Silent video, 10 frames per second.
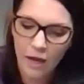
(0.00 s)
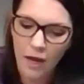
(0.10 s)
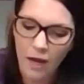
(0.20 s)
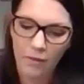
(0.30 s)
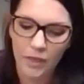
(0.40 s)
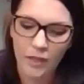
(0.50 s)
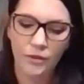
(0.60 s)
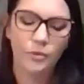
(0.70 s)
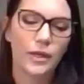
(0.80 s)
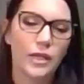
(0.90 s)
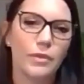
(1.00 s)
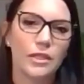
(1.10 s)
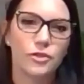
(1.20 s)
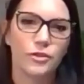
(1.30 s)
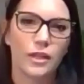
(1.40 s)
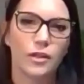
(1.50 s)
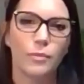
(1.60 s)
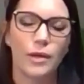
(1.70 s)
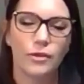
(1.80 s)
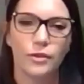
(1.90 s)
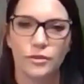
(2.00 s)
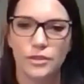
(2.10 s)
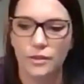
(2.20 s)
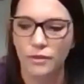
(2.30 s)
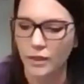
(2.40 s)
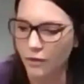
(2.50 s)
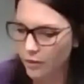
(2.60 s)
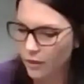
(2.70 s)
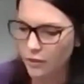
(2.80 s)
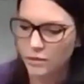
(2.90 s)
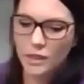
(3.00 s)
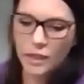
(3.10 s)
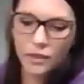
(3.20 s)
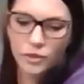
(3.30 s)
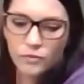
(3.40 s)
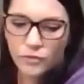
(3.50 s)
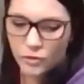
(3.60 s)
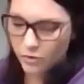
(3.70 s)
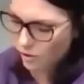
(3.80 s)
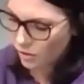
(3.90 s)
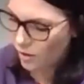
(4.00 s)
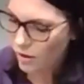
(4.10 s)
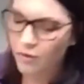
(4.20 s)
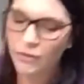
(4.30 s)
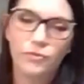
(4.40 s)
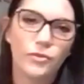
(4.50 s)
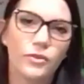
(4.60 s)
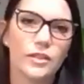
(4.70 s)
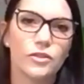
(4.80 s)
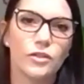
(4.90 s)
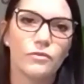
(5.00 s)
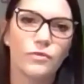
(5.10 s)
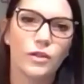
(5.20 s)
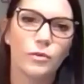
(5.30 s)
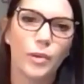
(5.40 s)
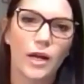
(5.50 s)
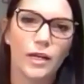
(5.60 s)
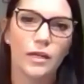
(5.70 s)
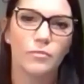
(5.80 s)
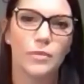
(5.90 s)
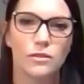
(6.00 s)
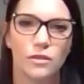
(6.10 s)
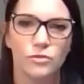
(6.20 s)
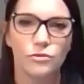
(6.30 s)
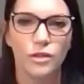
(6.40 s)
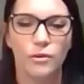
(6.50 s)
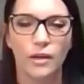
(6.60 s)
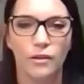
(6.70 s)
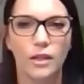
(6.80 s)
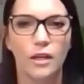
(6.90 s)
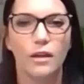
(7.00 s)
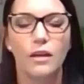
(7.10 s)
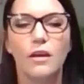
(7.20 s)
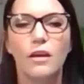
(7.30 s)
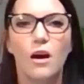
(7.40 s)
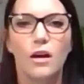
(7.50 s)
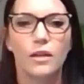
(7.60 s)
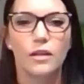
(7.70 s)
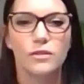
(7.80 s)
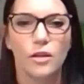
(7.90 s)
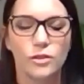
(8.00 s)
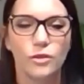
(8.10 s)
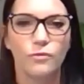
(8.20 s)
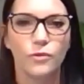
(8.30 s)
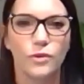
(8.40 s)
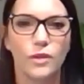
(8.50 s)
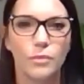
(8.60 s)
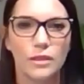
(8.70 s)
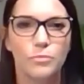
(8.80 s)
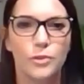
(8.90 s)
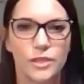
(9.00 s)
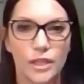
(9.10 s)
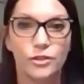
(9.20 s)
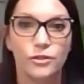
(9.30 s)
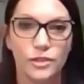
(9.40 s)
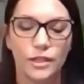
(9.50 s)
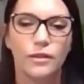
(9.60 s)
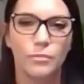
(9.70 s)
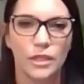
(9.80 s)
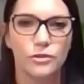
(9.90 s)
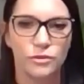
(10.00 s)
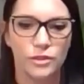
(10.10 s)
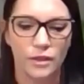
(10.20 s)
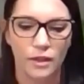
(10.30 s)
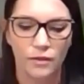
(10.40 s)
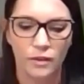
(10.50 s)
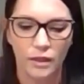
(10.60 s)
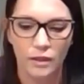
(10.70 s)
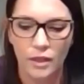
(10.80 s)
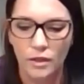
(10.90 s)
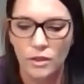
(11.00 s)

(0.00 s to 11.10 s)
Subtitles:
Another way to make sure that your mouth and your teeth are healthy is to eat good food. So all the food that's good for your body and makes us grow healthy is also the food that protects your teeth and makes your teeth healthy.